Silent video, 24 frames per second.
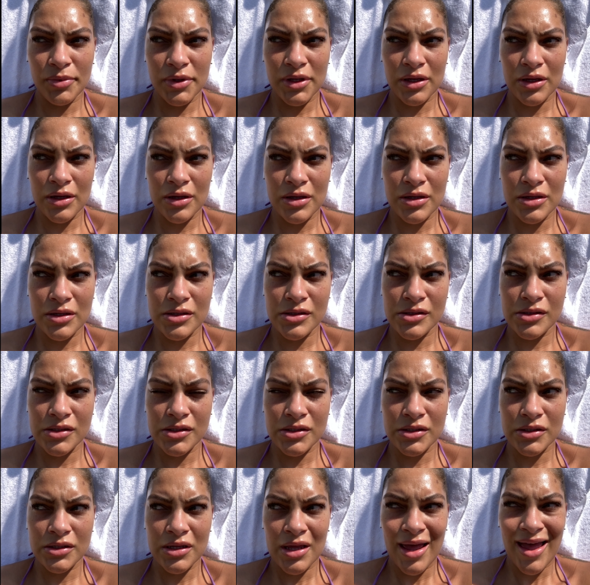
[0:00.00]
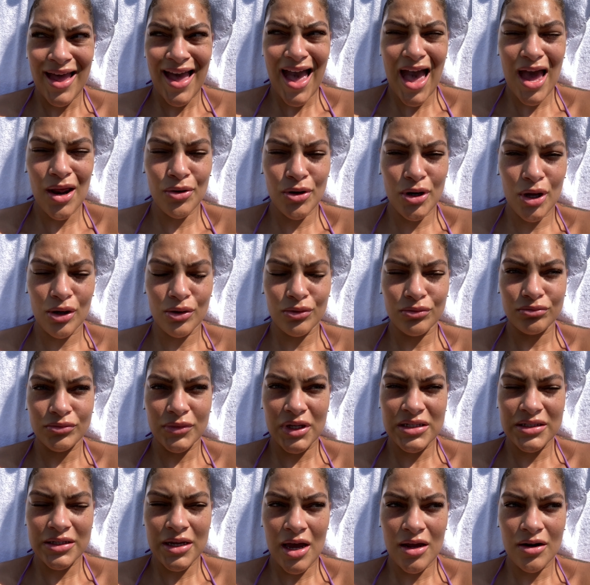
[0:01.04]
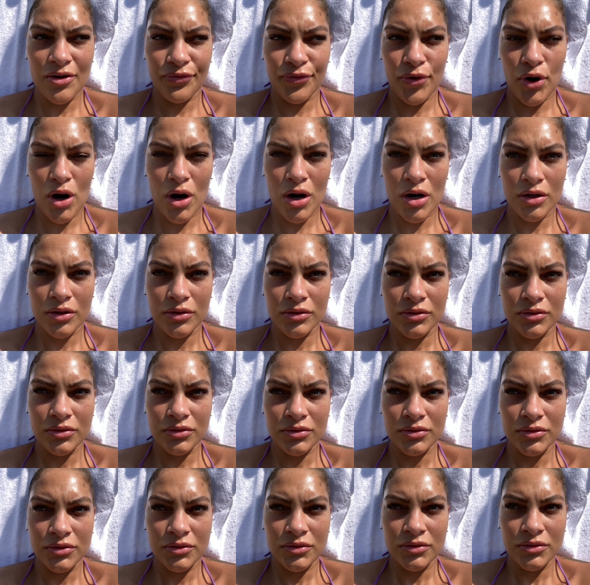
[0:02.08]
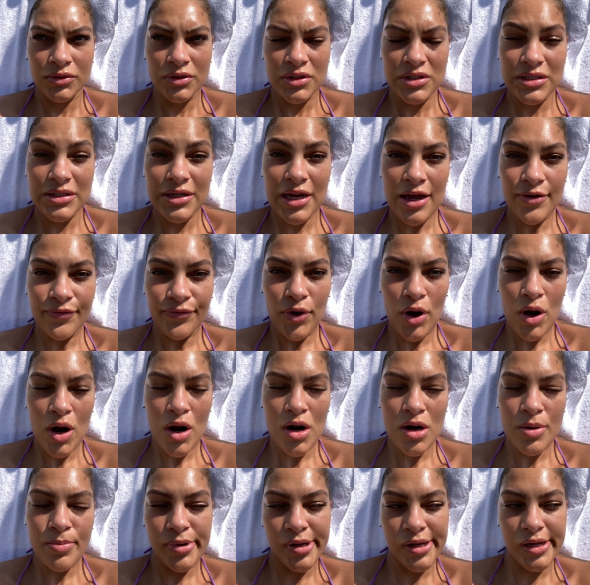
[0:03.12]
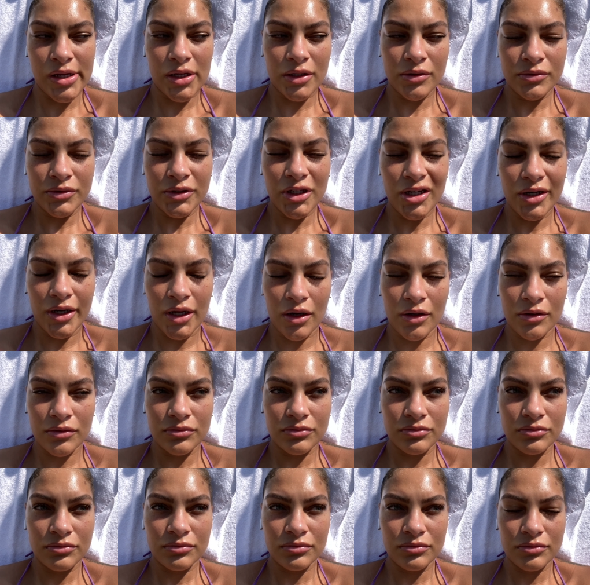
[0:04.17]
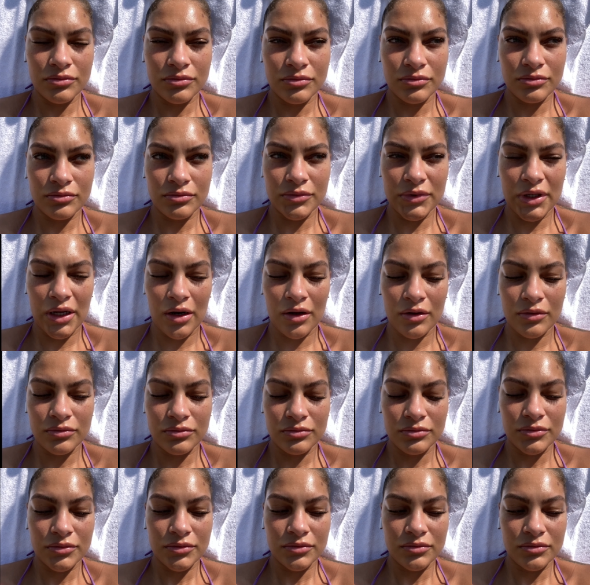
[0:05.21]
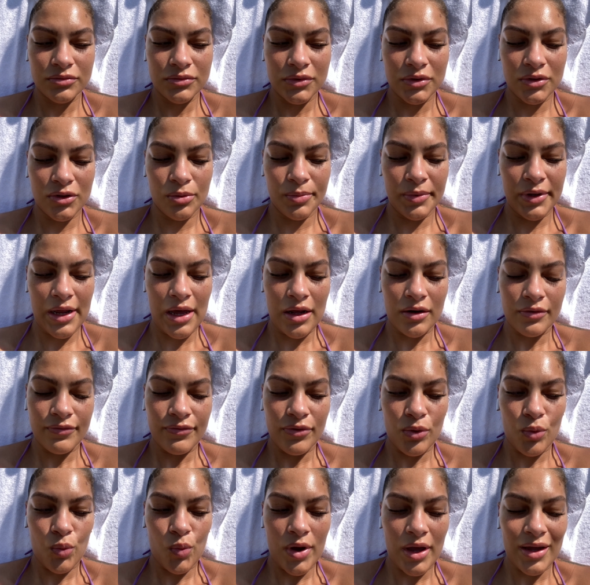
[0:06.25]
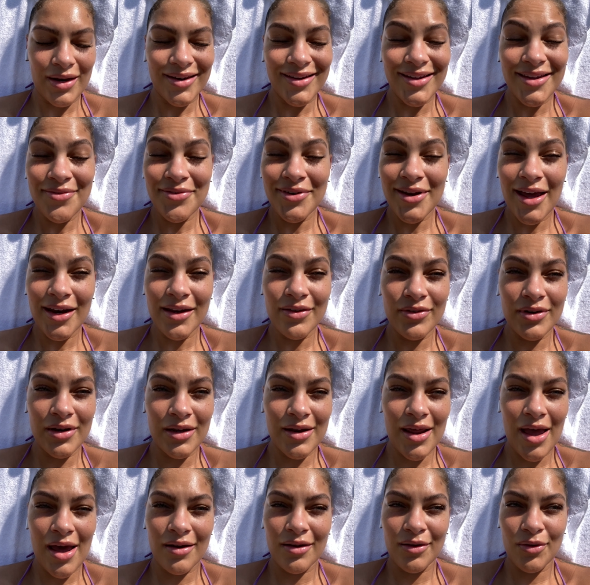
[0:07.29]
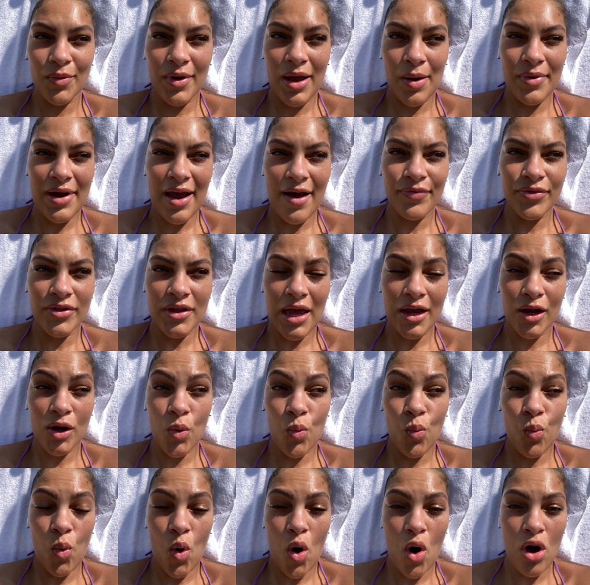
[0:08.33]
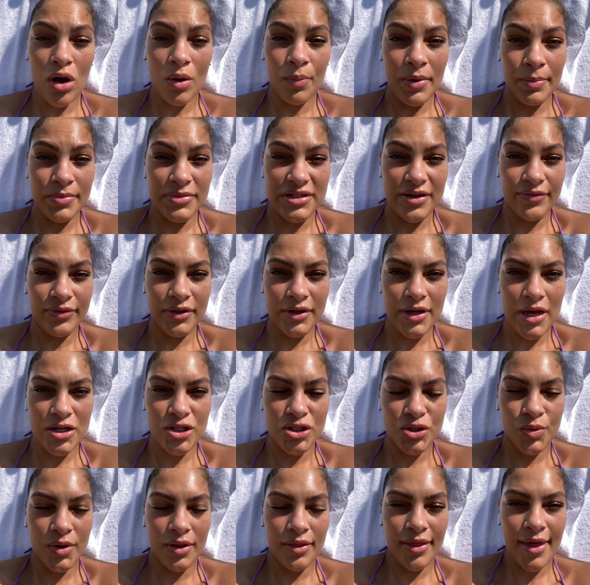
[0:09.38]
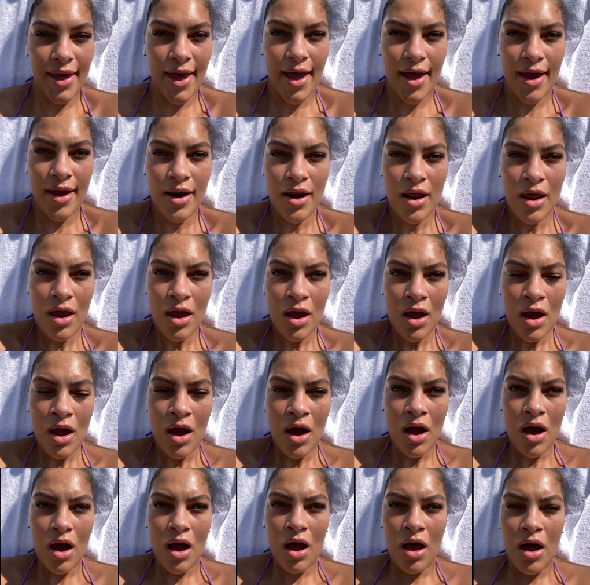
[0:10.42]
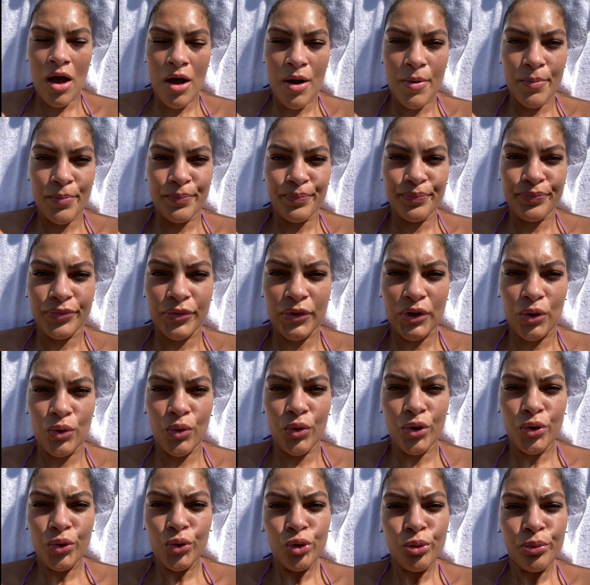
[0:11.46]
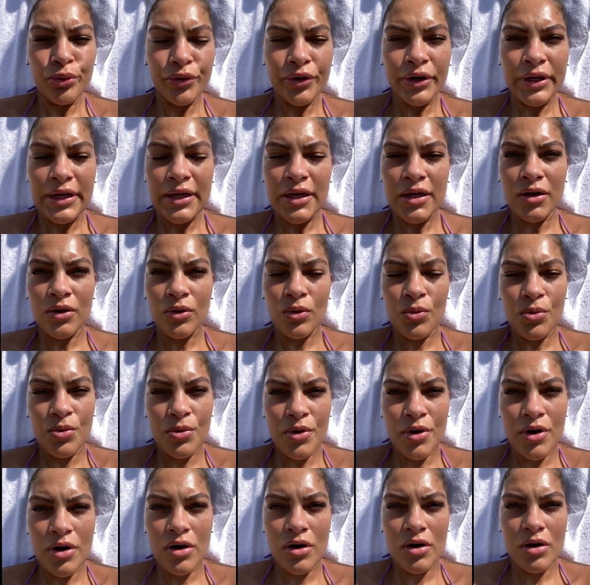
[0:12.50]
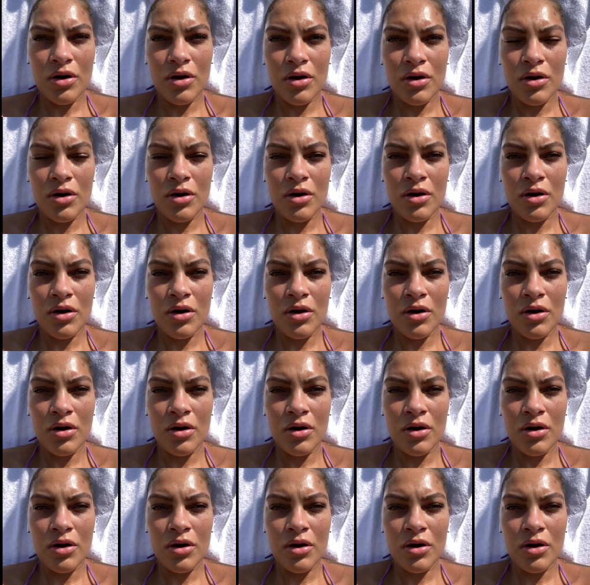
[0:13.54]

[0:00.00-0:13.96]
because i don't know it's kind of far it's not far but you know you know a little bit out of the way even not even out of the way i would have to i could walk i'm definitely not doing that um, or uber it or